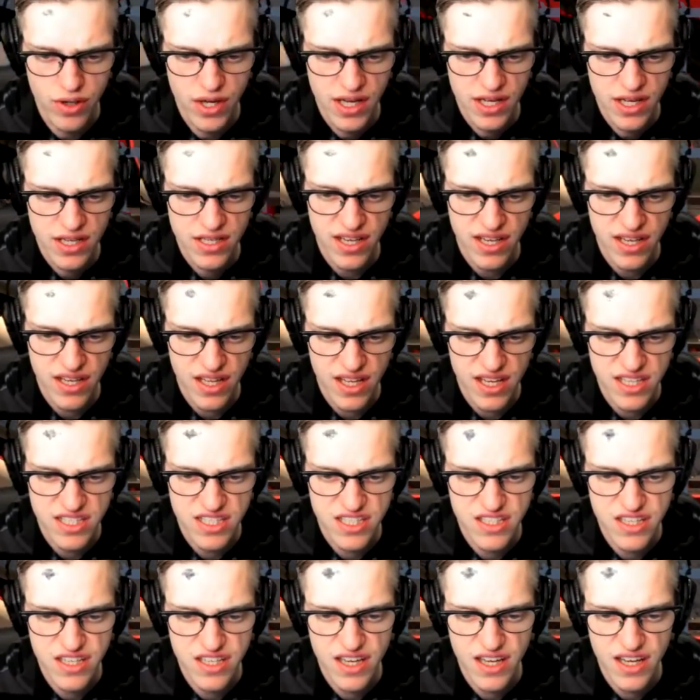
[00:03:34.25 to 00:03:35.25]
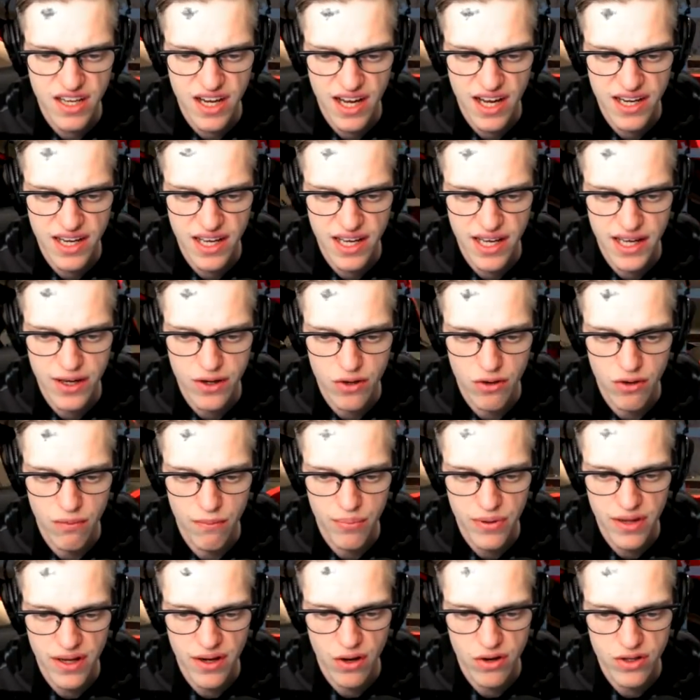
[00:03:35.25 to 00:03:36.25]
Take like a sneaky kind of angle and
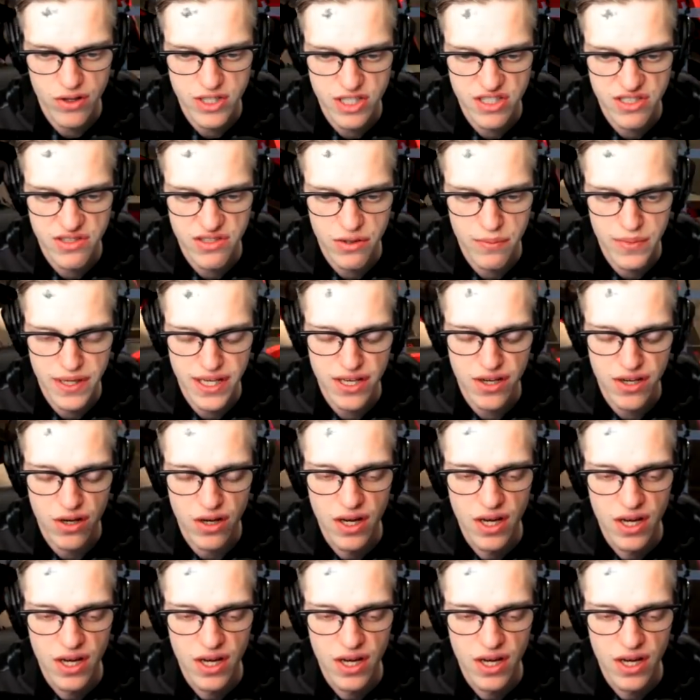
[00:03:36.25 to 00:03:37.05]
play arches from here.